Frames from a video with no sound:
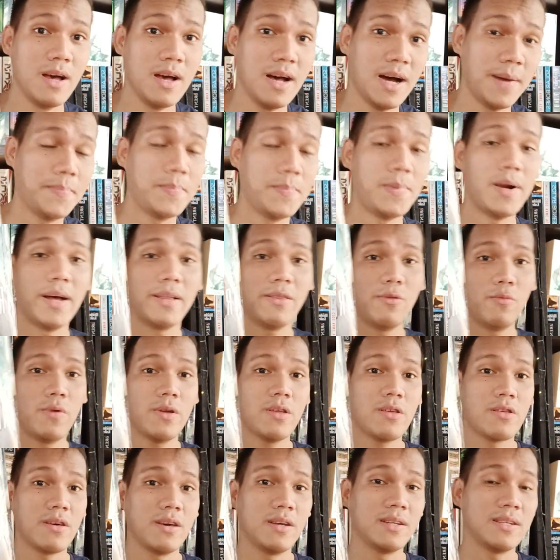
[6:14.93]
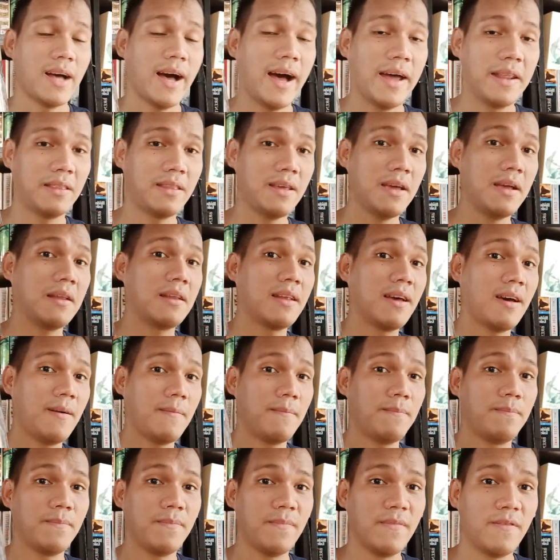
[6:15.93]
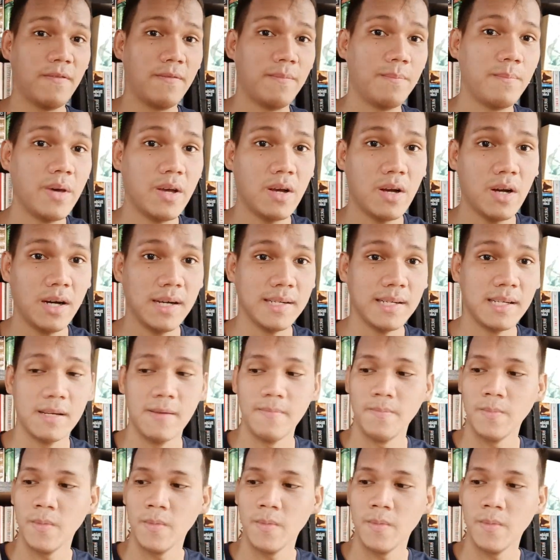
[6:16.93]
a blood witch, is hunting them because